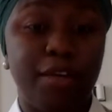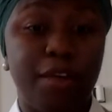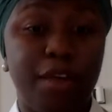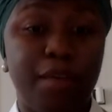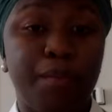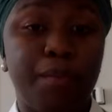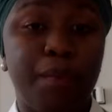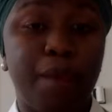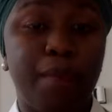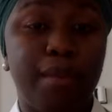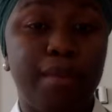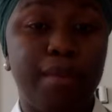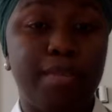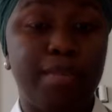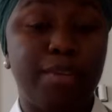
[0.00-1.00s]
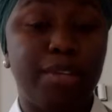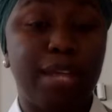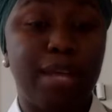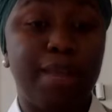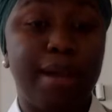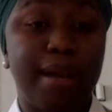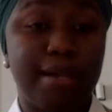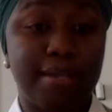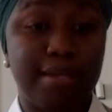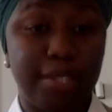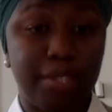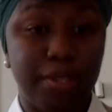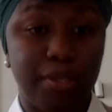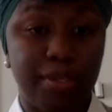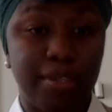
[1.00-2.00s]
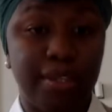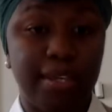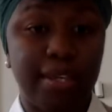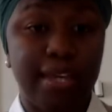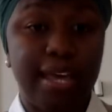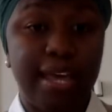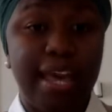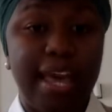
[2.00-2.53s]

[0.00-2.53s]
This is a growing problem, especially amongst the youth.